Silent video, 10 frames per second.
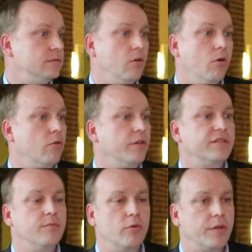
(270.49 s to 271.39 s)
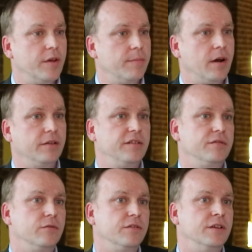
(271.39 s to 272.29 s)
or a smaller third-party
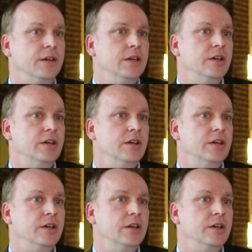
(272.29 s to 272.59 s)
source,